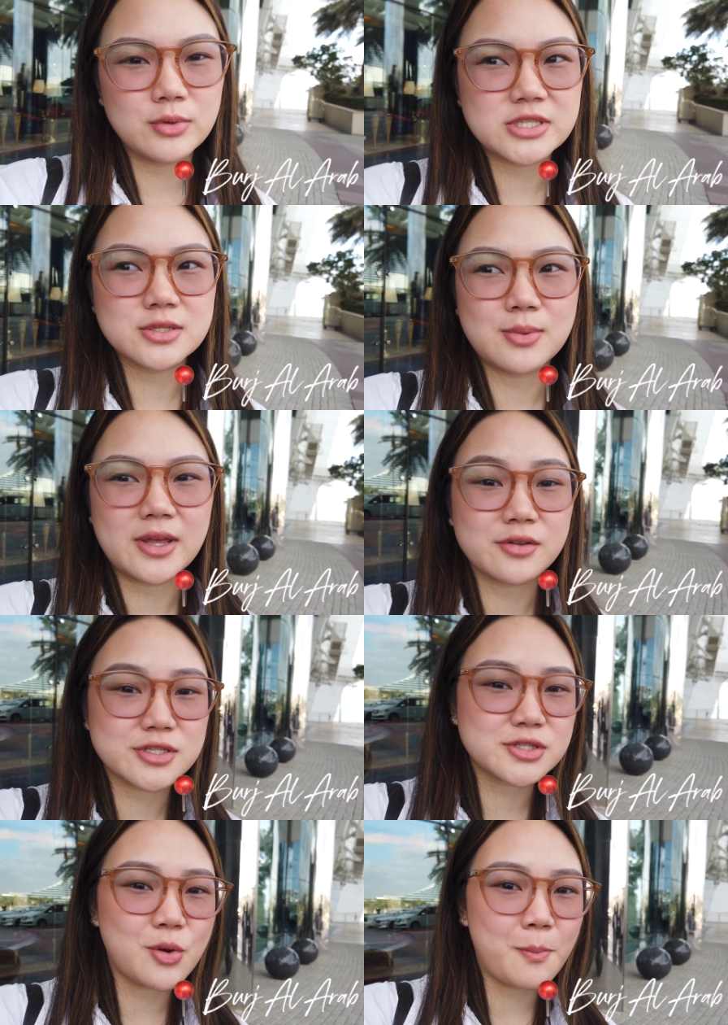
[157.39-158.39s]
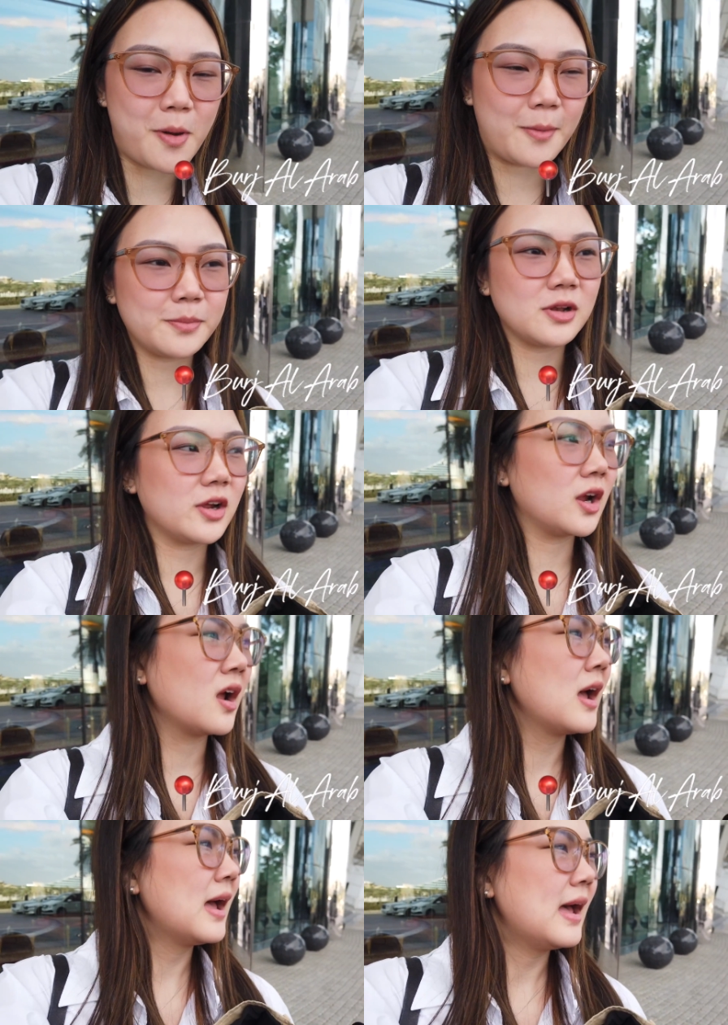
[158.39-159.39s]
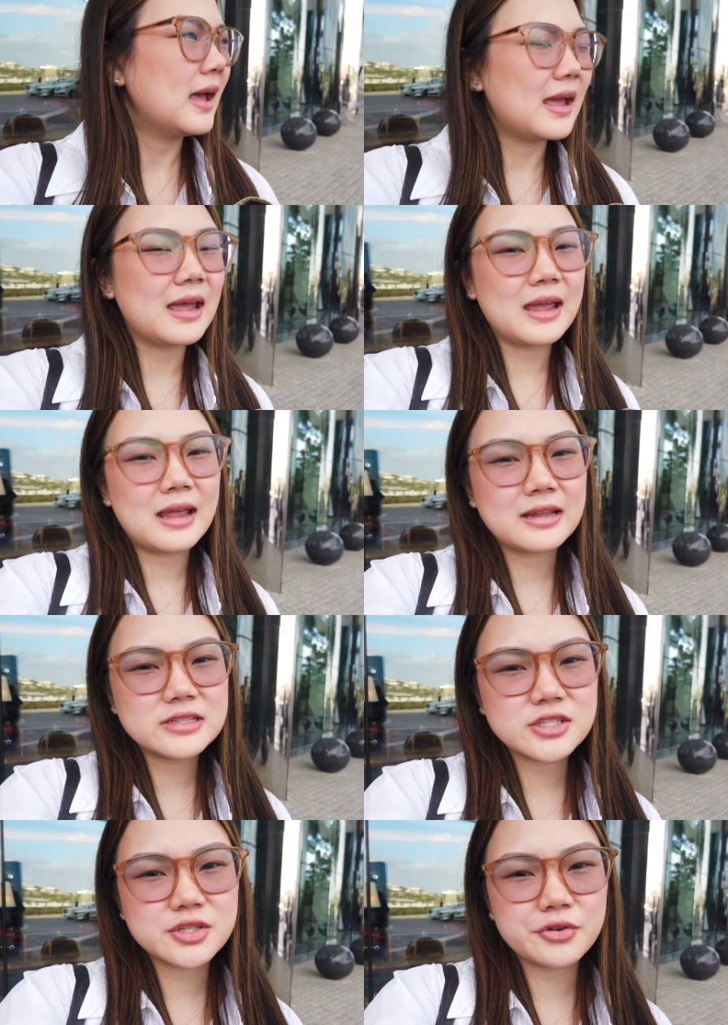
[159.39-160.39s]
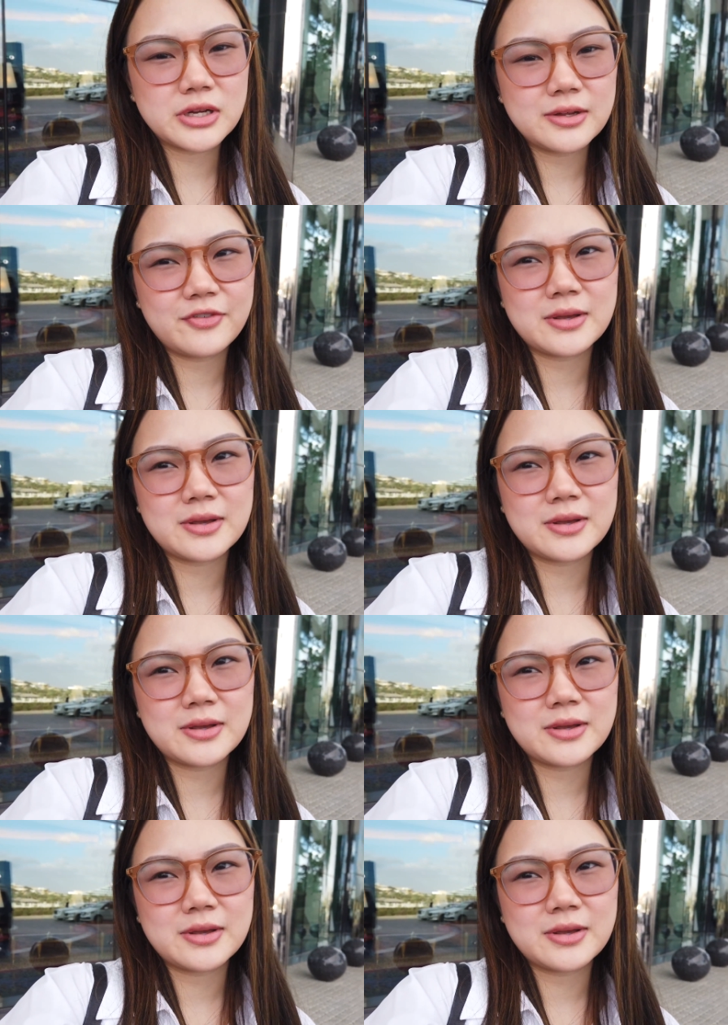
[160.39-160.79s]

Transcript: which is why they're so popular. And it's just a really